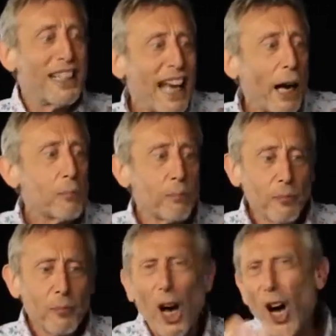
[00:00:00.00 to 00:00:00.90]
Now,
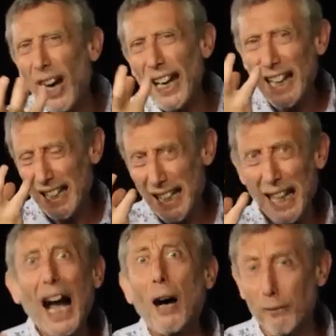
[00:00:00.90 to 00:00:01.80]
I
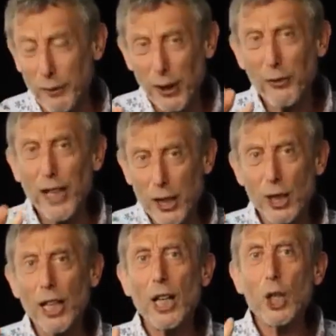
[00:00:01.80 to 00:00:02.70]
loved
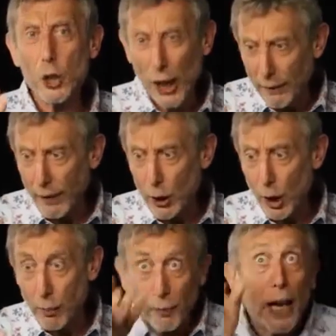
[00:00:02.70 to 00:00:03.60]
this shaving
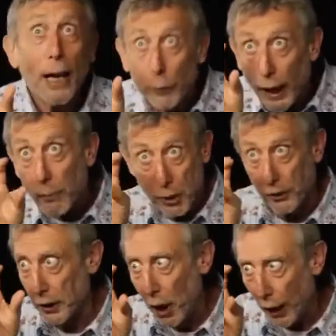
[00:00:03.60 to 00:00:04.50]
soap. If you held it up to
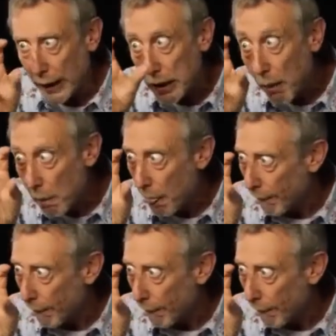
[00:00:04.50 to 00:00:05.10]
the light,